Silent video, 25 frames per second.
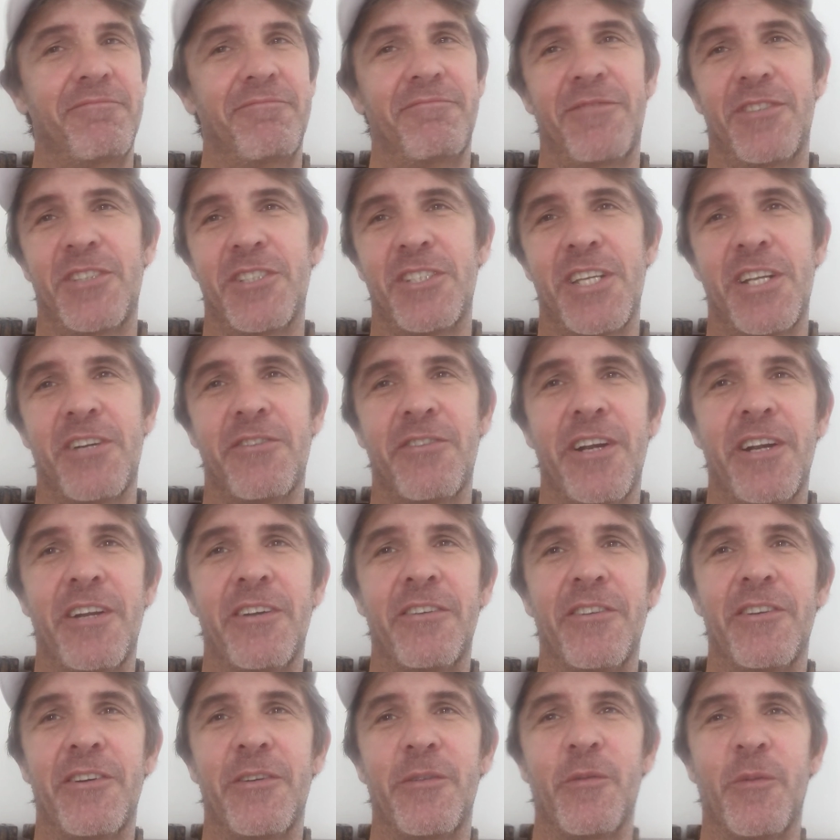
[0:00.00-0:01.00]
sit around
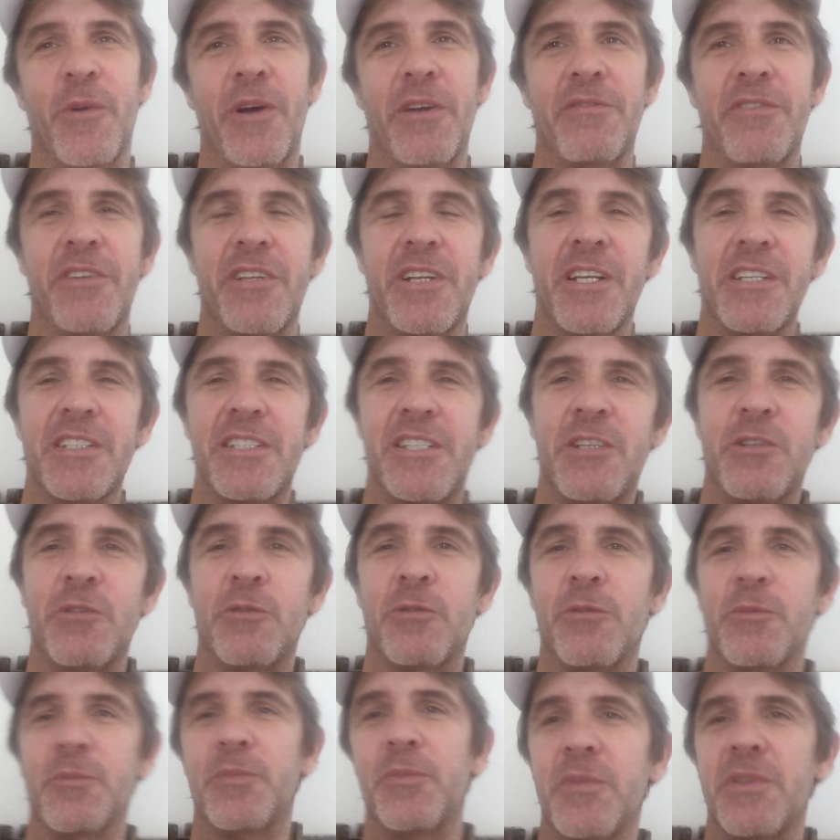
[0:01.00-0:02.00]
at night and wait for the next kill.
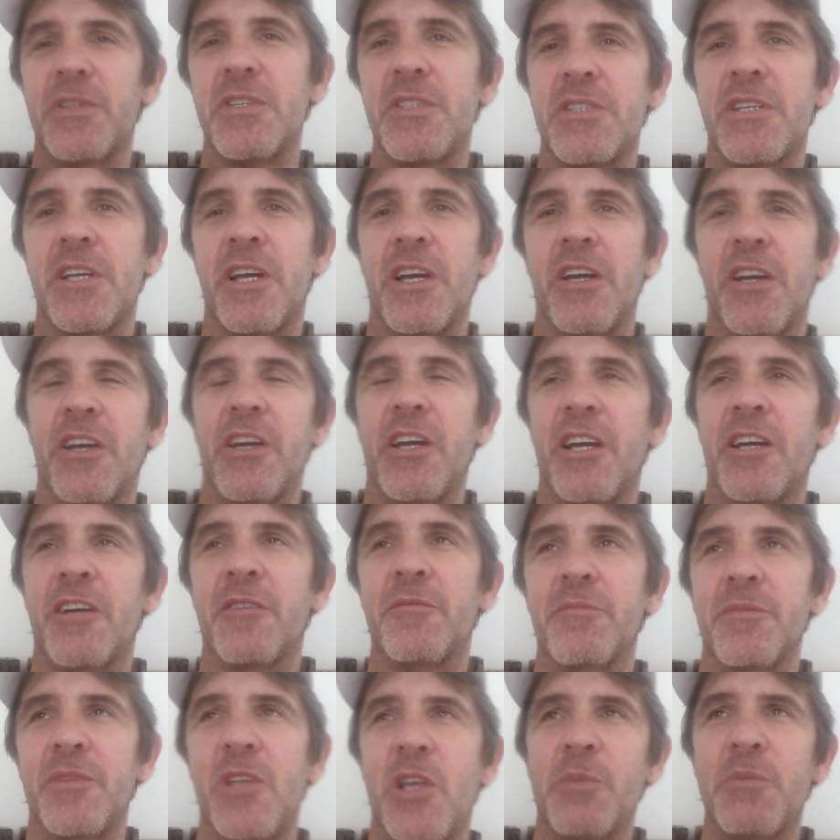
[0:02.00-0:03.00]
So
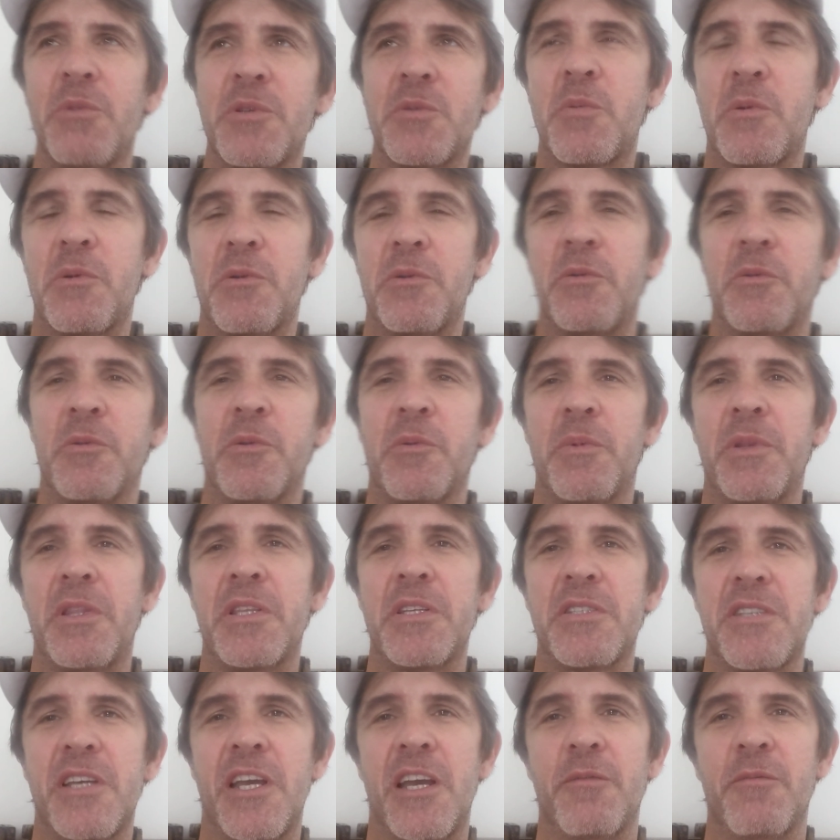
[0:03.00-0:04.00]
humans probably were a bit the
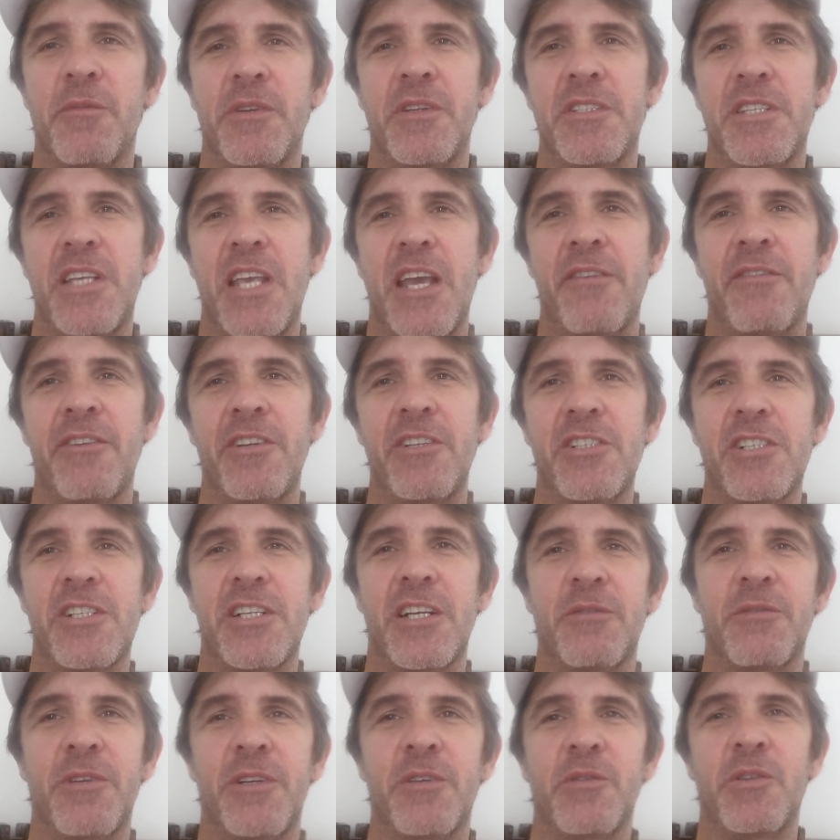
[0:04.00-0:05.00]
same. We scavenged
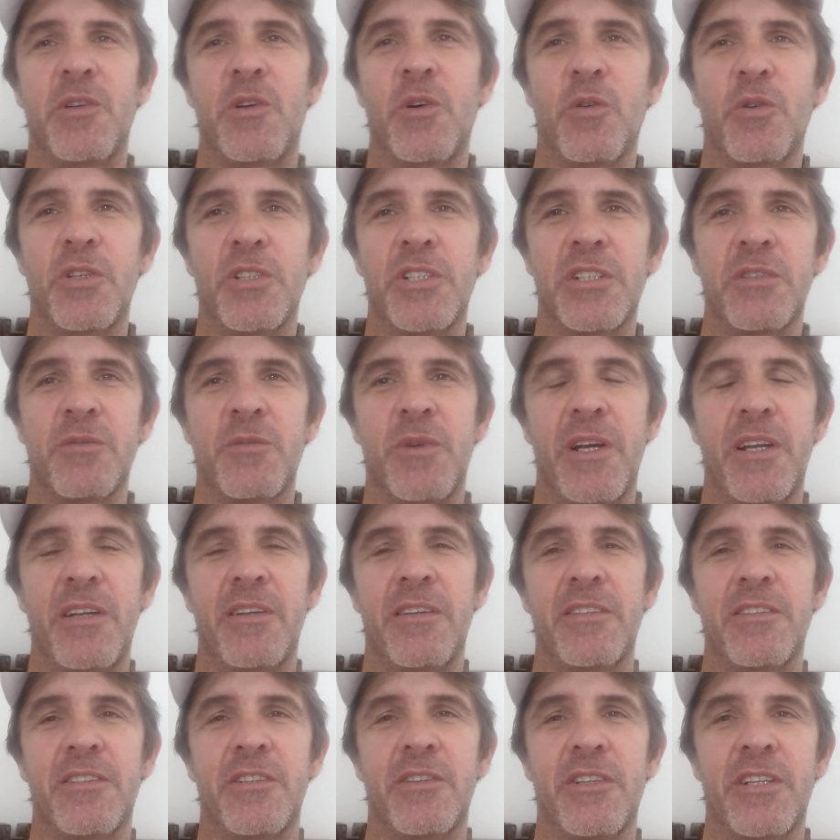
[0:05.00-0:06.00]
and we would gorge and wait
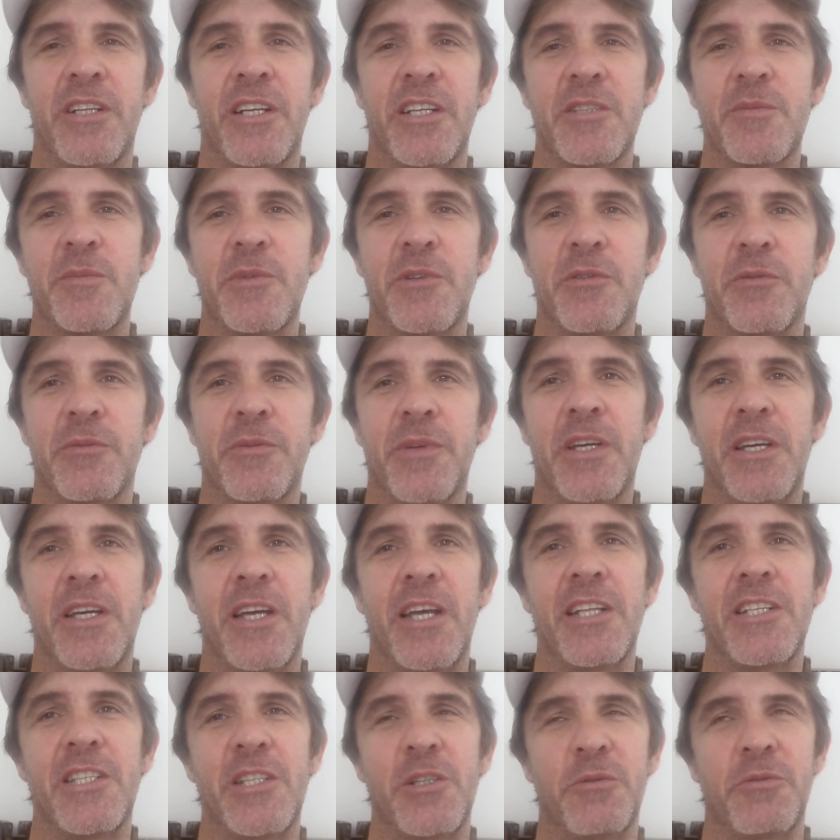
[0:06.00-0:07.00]
until the next meal,
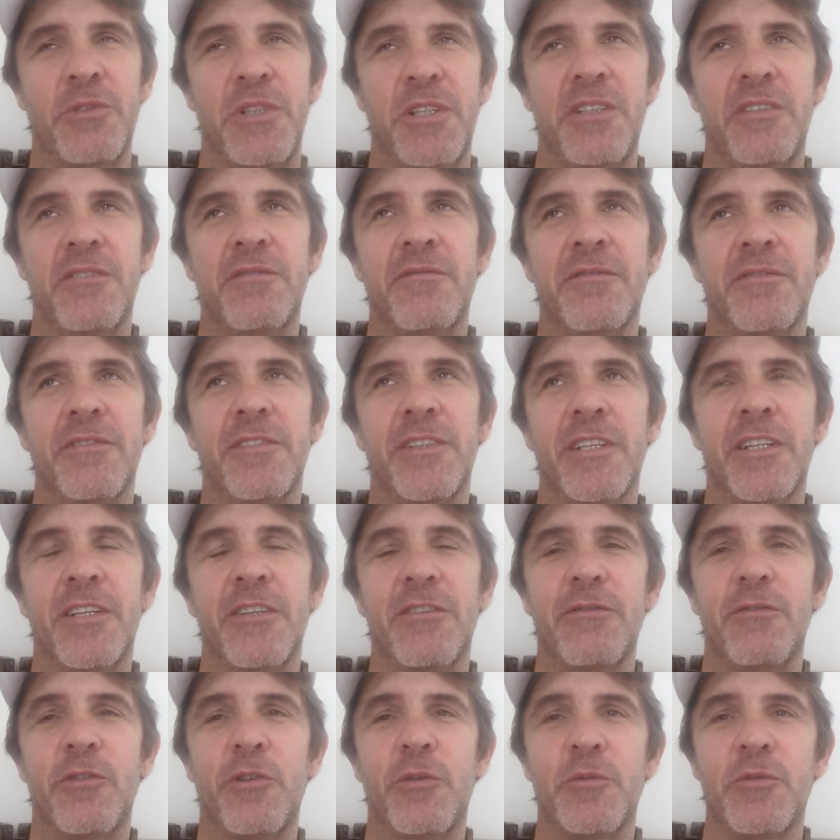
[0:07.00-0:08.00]
until we
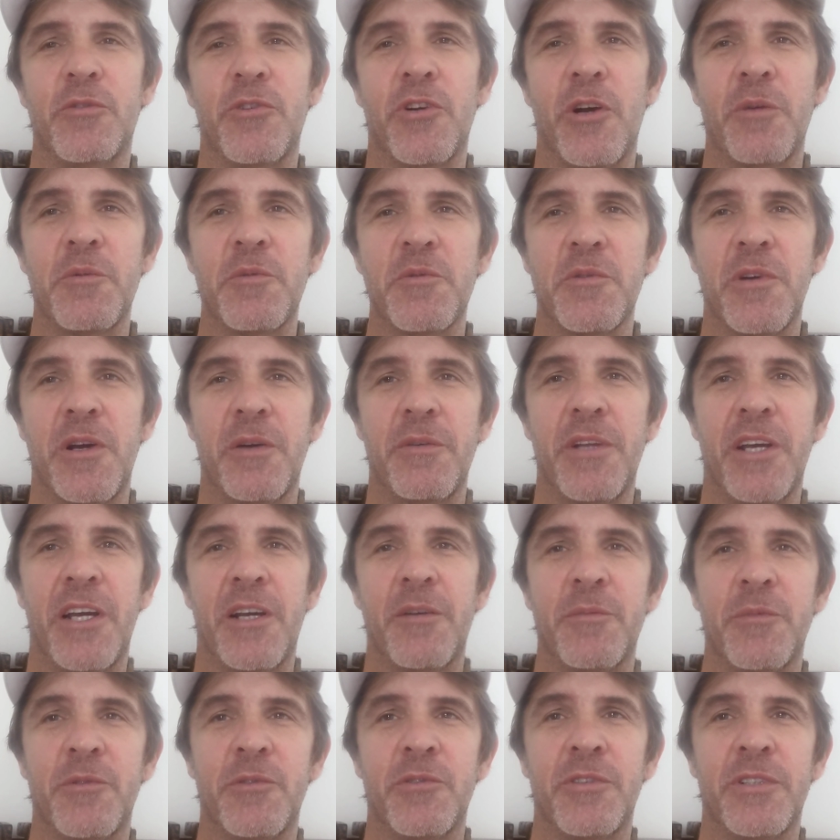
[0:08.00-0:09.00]
formed tribes and were able to
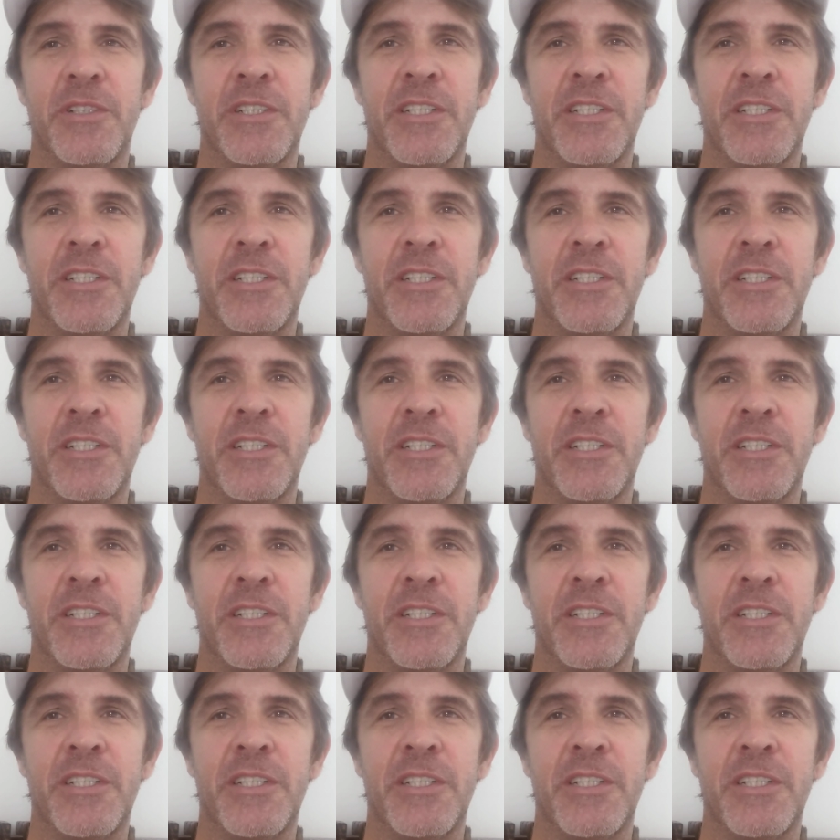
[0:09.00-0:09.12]
hunt more.